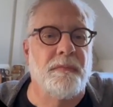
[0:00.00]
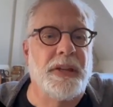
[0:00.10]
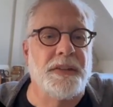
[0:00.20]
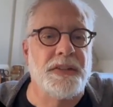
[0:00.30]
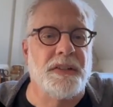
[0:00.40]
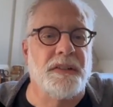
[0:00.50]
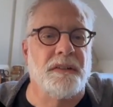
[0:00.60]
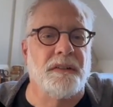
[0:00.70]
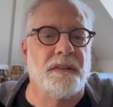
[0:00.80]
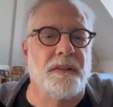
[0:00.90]

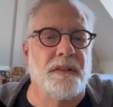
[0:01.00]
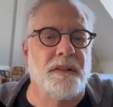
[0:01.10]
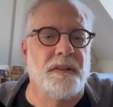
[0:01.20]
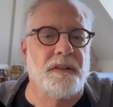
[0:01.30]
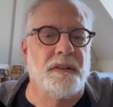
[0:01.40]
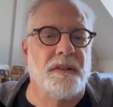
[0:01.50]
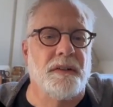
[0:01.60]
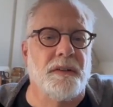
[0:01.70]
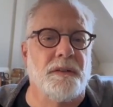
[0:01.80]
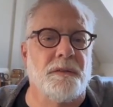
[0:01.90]
Magazine
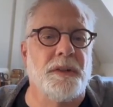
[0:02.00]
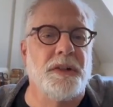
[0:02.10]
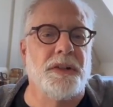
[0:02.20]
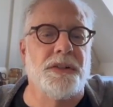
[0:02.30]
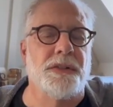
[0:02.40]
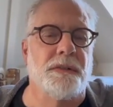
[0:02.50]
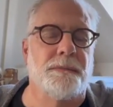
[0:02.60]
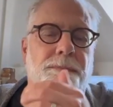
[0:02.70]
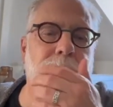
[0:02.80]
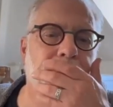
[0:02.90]
readers,
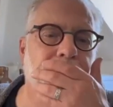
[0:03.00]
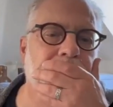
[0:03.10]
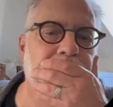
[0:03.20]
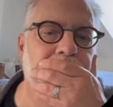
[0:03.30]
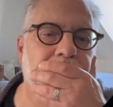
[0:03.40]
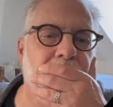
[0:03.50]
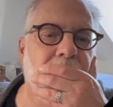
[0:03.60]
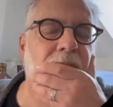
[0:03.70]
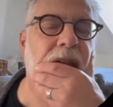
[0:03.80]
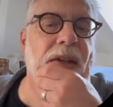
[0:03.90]

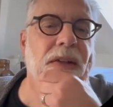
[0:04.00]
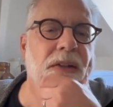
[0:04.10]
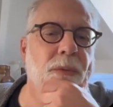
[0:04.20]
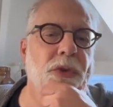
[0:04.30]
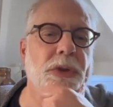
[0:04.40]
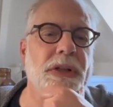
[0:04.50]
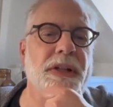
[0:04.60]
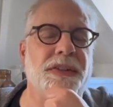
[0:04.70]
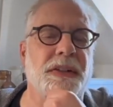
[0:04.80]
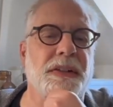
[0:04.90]
and we're doing an
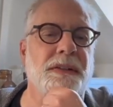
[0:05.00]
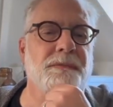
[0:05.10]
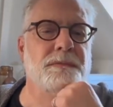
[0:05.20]
essay.